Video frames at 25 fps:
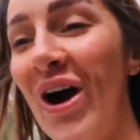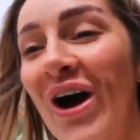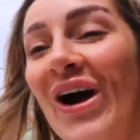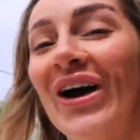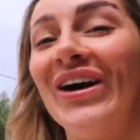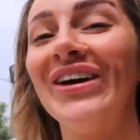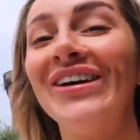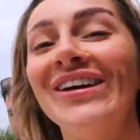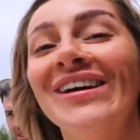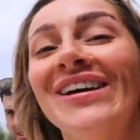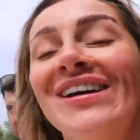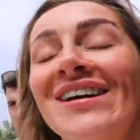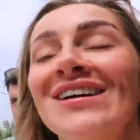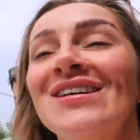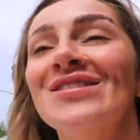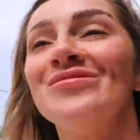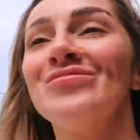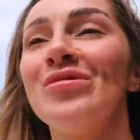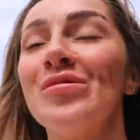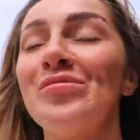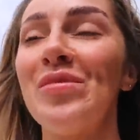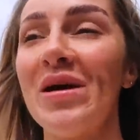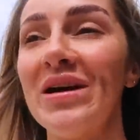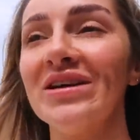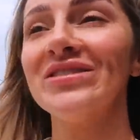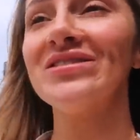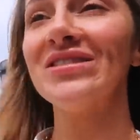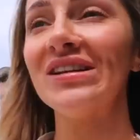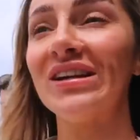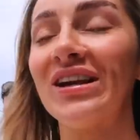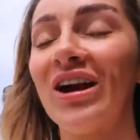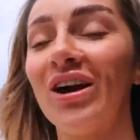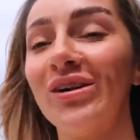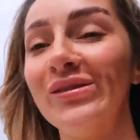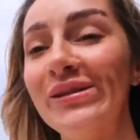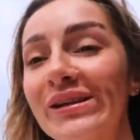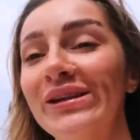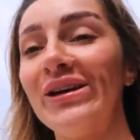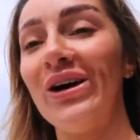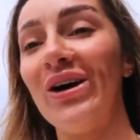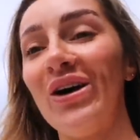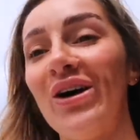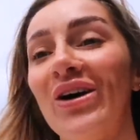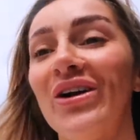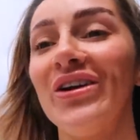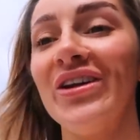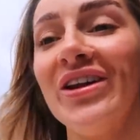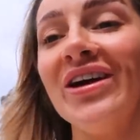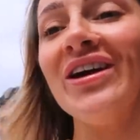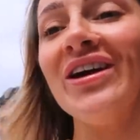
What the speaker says: no, we're basically going on